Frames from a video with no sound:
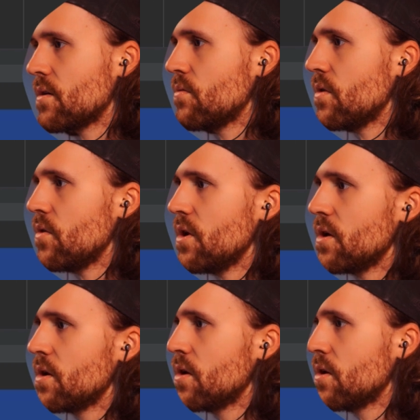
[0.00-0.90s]

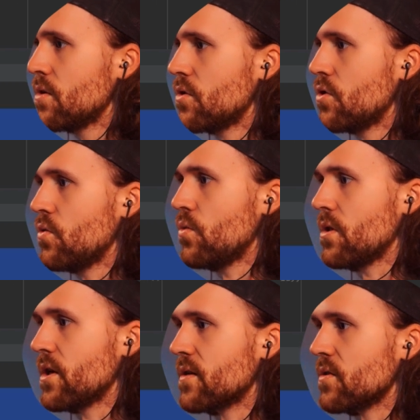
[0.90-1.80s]
query to
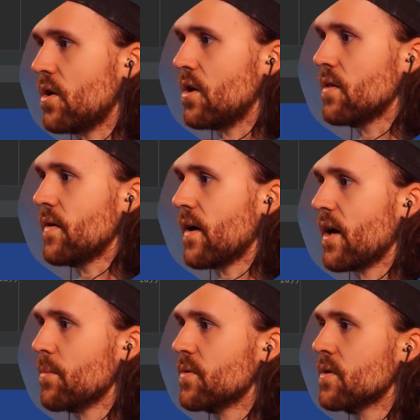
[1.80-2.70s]
list all the
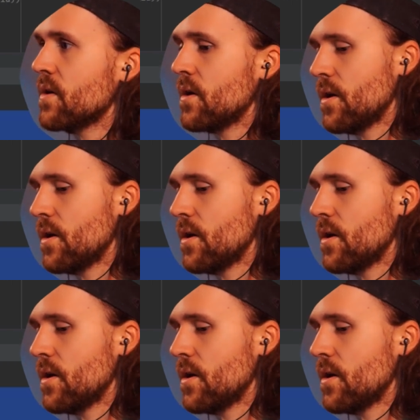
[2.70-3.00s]
apps.